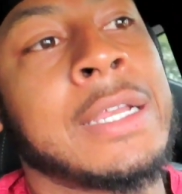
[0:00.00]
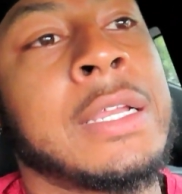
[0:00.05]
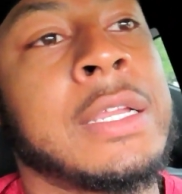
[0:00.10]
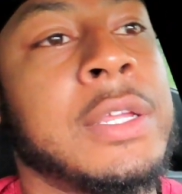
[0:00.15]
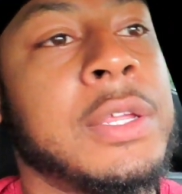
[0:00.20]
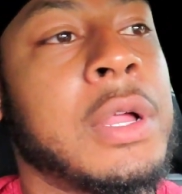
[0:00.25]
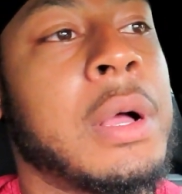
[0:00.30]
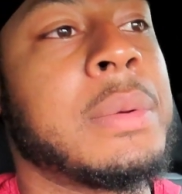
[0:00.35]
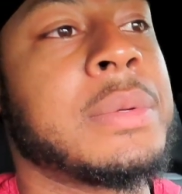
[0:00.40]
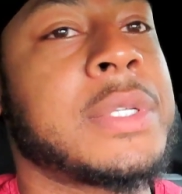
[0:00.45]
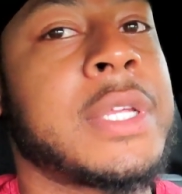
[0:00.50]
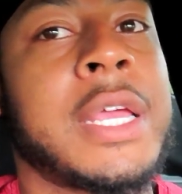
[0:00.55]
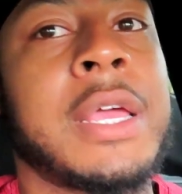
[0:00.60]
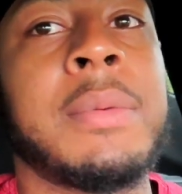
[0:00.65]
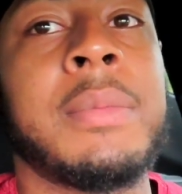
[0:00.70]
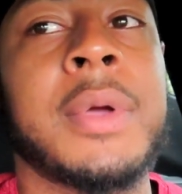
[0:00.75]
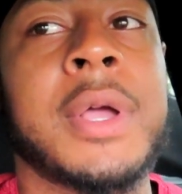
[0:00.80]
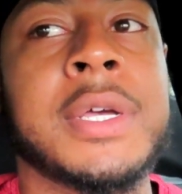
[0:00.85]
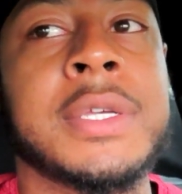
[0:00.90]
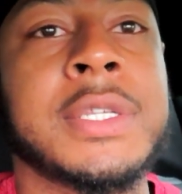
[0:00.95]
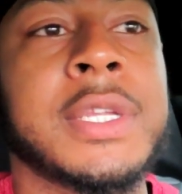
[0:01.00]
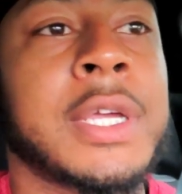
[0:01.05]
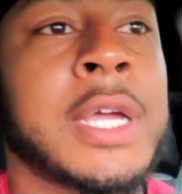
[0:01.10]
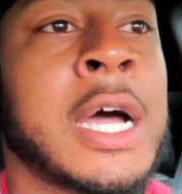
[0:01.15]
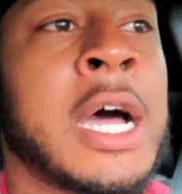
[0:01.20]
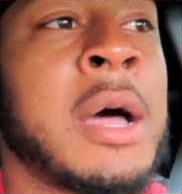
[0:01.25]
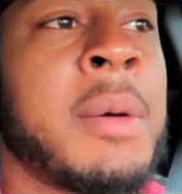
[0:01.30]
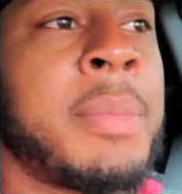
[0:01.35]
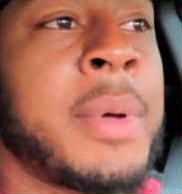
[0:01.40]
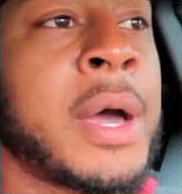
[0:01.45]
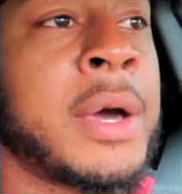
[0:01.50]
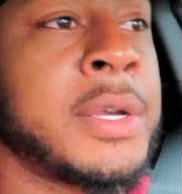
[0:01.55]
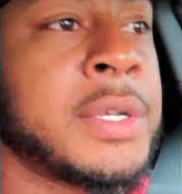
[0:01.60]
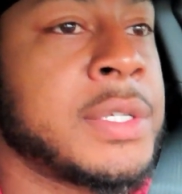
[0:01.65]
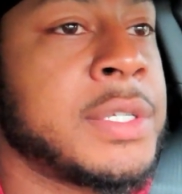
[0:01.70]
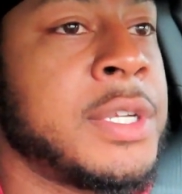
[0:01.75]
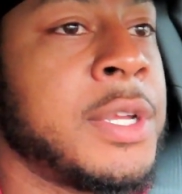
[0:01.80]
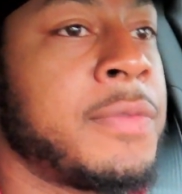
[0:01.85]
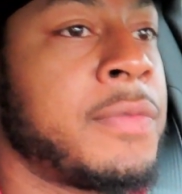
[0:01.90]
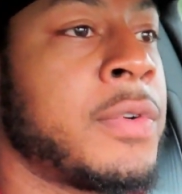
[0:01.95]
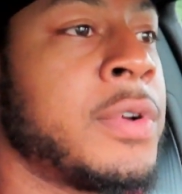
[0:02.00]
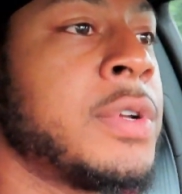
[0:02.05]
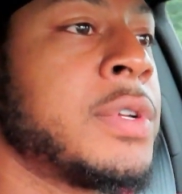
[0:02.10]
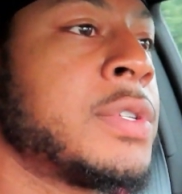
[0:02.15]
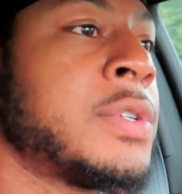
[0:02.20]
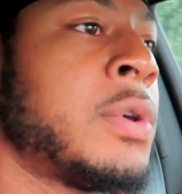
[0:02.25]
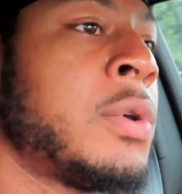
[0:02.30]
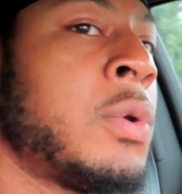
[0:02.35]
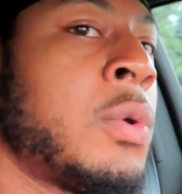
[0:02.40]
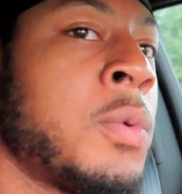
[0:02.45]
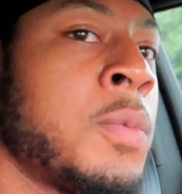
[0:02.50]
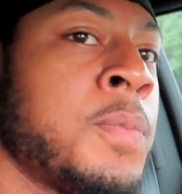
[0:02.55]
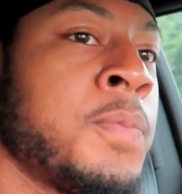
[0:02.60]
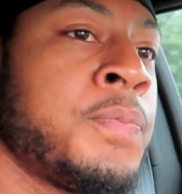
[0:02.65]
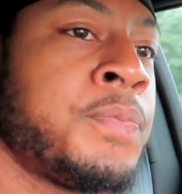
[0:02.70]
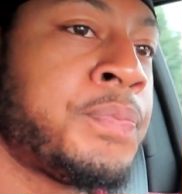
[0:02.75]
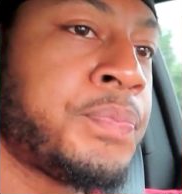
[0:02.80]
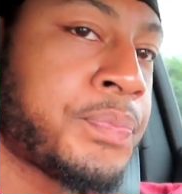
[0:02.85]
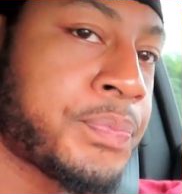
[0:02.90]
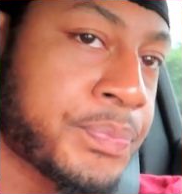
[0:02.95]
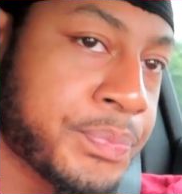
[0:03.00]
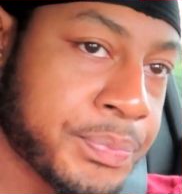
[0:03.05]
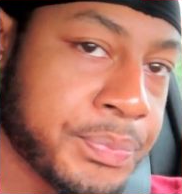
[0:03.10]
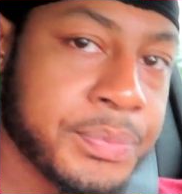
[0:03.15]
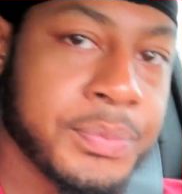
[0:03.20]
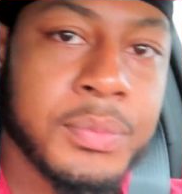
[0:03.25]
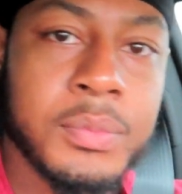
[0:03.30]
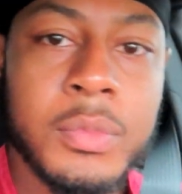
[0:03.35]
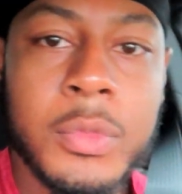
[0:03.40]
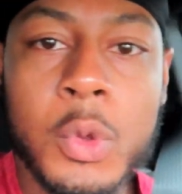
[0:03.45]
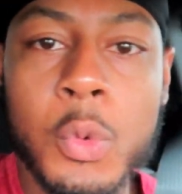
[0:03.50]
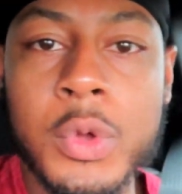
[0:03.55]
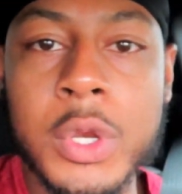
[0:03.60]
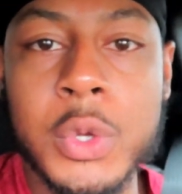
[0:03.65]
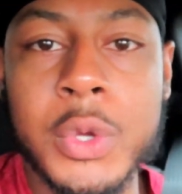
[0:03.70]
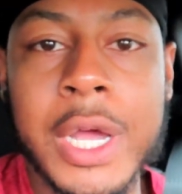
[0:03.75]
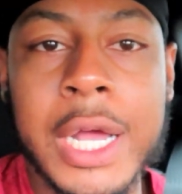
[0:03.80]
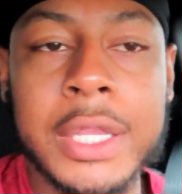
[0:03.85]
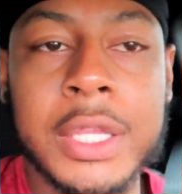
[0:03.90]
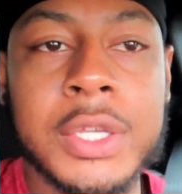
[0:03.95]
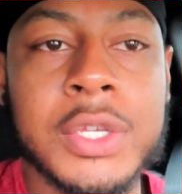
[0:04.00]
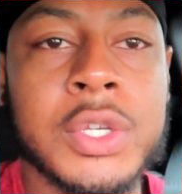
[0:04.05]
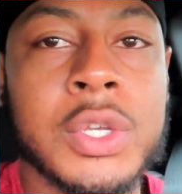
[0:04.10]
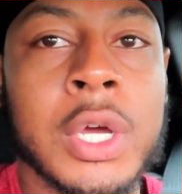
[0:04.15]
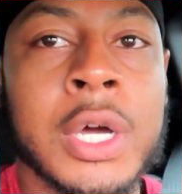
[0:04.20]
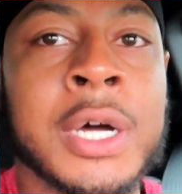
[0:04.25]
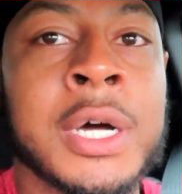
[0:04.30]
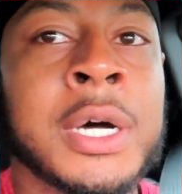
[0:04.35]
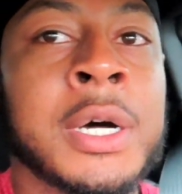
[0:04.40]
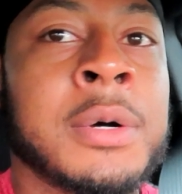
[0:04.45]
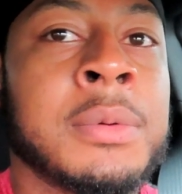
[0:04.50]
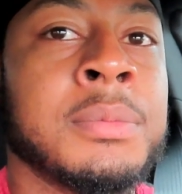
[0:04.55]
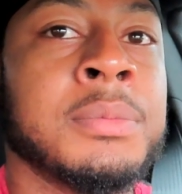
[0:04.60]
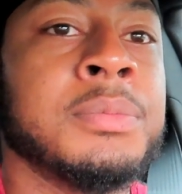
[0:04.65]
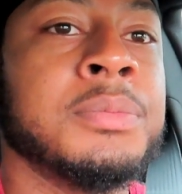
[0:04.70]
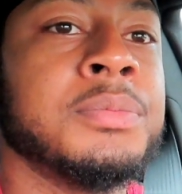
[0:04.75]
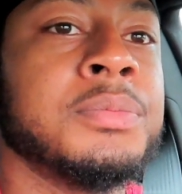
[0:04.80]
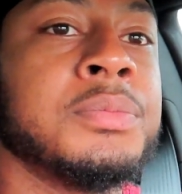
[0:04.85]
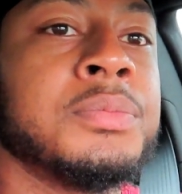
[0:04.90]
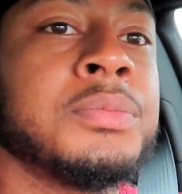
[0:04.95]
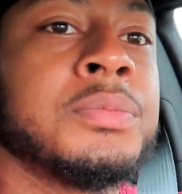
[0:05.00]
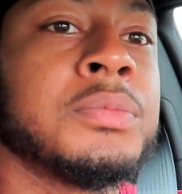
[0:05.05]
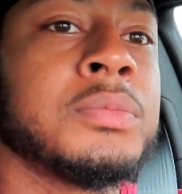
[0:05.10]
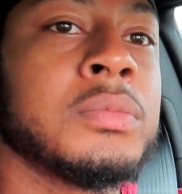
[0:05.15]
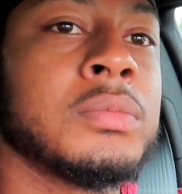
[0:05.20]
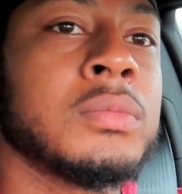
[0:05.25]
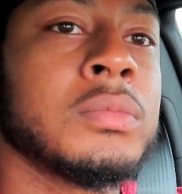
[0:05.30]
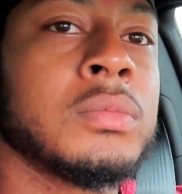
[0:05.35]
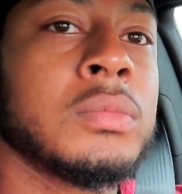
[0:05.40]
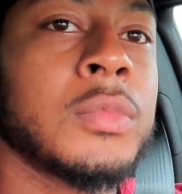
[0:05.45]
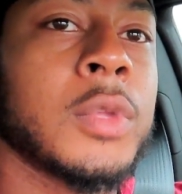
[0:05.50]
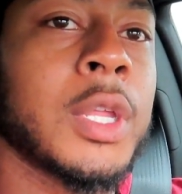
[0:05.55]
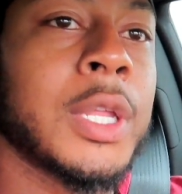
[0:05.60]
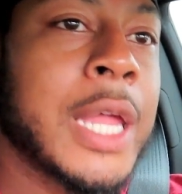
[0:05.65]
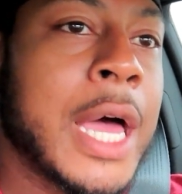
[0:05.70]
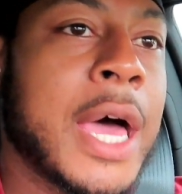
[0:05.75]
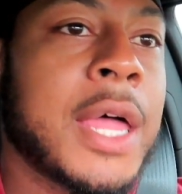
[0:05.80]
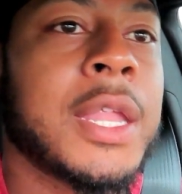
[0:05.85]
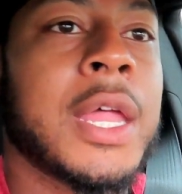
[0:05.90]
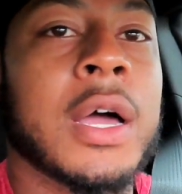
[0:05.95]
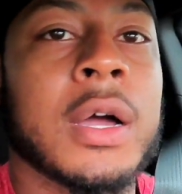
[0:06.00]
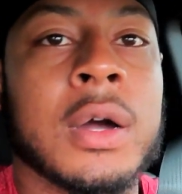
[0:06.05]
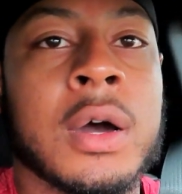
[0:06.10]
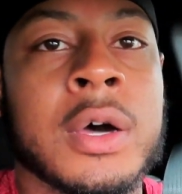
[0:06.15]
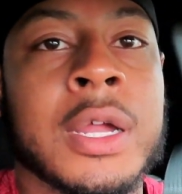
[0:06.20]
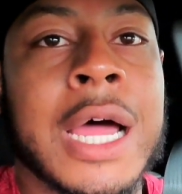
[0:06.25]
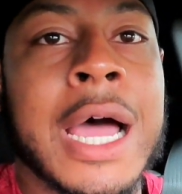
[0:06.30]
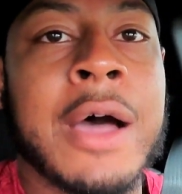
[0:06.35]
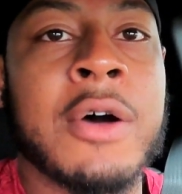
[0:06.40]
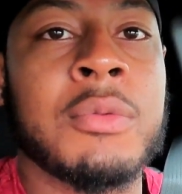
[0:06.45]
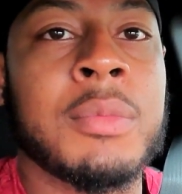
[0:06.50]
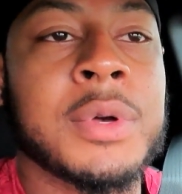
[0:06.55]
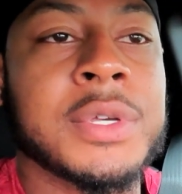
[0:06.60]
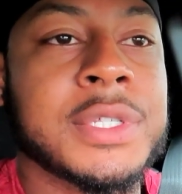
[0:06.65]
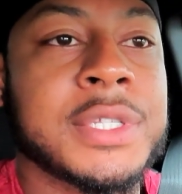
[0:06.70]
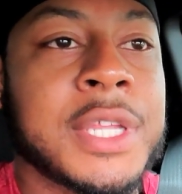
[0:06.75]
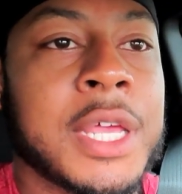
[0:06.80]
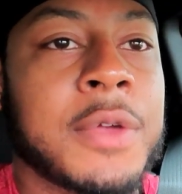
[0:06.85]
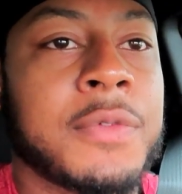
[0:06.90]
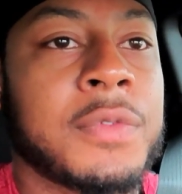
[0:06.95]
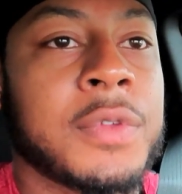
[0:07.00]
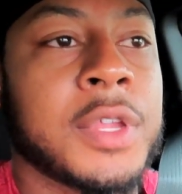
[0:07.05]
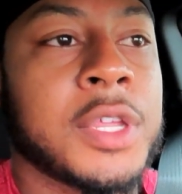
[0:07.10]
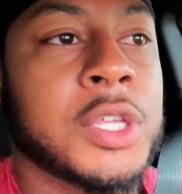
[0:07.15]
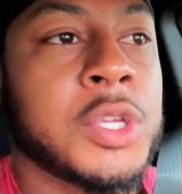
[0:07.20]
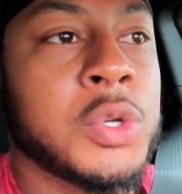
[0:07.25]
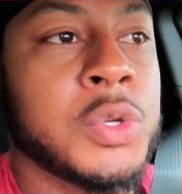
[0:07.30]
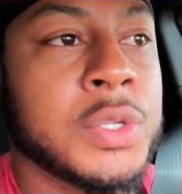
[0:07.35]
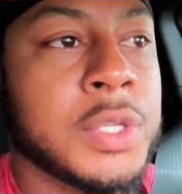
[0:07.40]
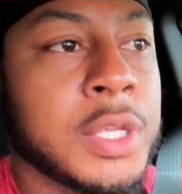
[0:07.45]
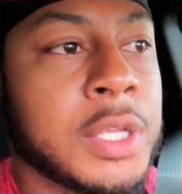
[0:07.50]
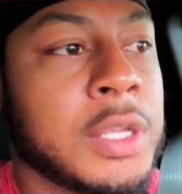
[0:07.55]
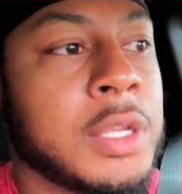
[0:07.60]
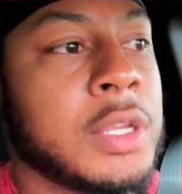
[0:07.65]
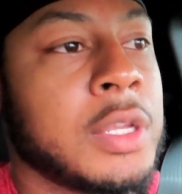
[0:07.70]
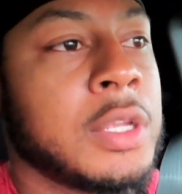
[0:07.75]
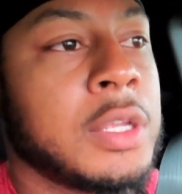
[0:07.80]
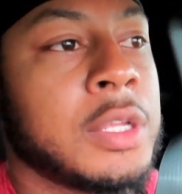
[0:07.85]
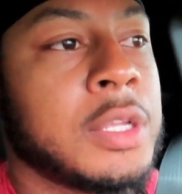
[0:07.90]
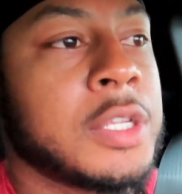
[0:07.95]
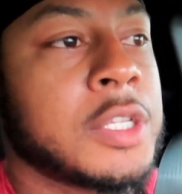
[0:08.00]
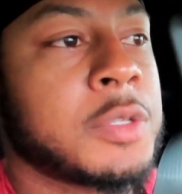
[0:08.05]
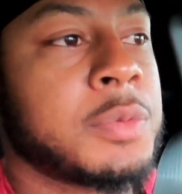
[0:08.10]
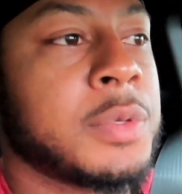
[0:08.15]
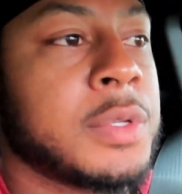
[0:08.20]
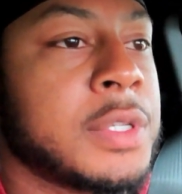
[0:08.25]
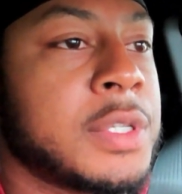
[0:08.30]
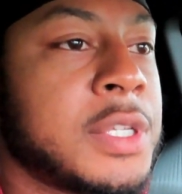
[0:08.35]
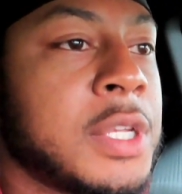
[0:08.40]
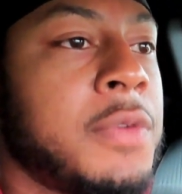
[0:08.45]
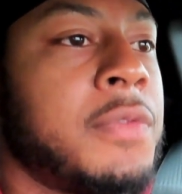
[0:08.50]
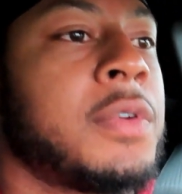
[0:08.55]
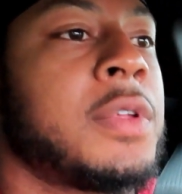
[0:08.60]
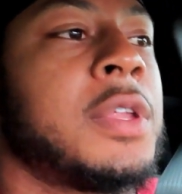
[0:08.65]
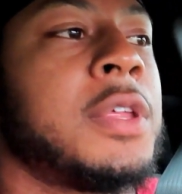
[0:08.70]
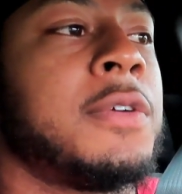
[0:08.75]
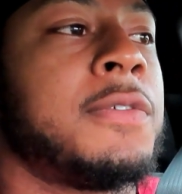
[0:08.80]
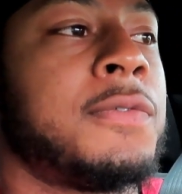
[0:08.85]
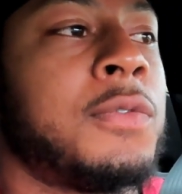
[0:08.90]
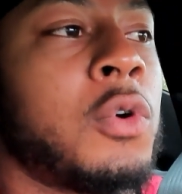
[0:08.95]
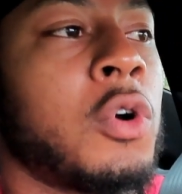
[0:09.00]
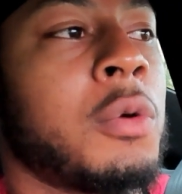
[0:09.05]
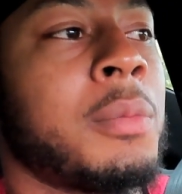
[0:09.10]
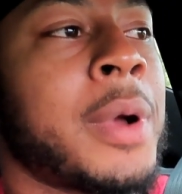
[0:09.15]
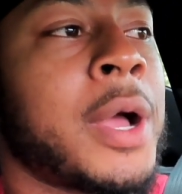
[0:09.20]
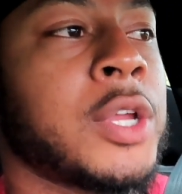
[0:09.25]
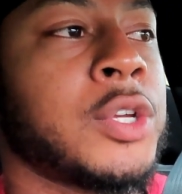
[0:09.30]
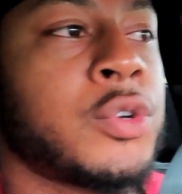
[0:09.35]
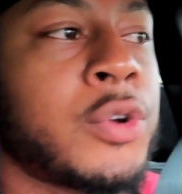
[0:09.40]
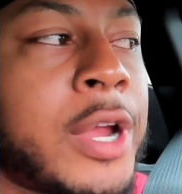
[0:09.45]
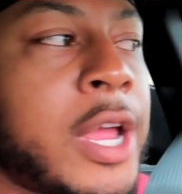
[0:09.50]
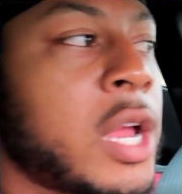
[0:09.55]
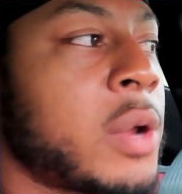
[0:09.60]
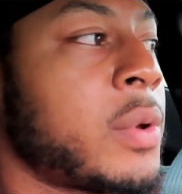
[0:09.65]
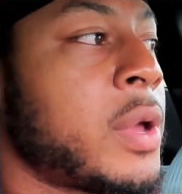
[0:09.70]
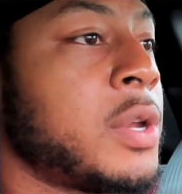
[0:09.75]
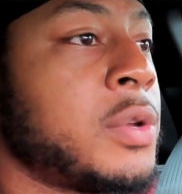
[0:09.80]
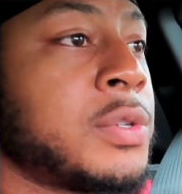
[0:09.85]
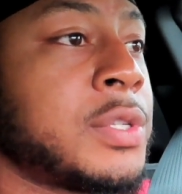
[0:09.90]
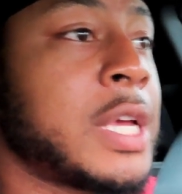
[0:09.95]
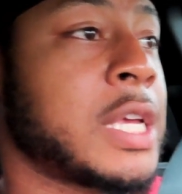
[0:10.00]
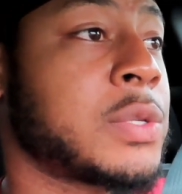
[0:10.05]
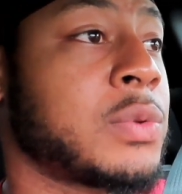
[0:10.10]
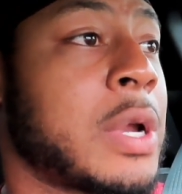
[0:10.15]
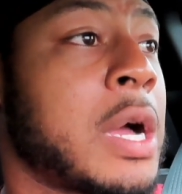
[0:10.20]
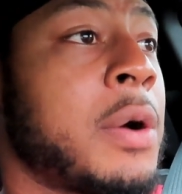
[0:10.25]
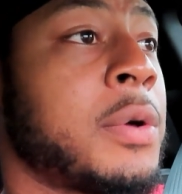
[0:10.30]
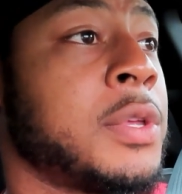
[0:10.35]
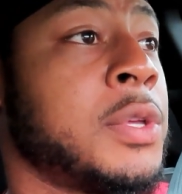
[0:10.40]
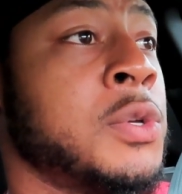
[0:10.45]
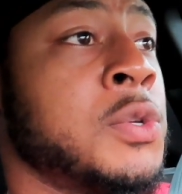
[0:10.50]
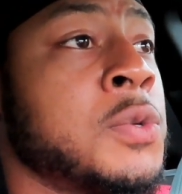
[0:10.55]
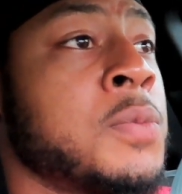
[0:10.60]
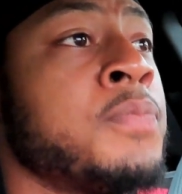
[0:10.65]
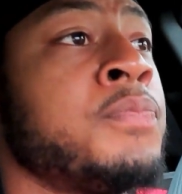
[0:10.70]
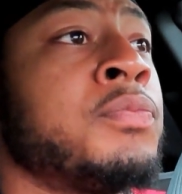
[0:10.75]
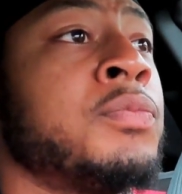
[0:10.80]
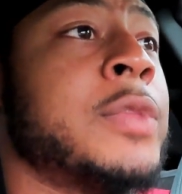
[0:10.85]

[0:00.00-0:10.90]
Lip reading: You know what I'm saying? Because the compound is different. So when you got the line lock on, I will most definitely use it specifically for my drag radial. That's what I would use.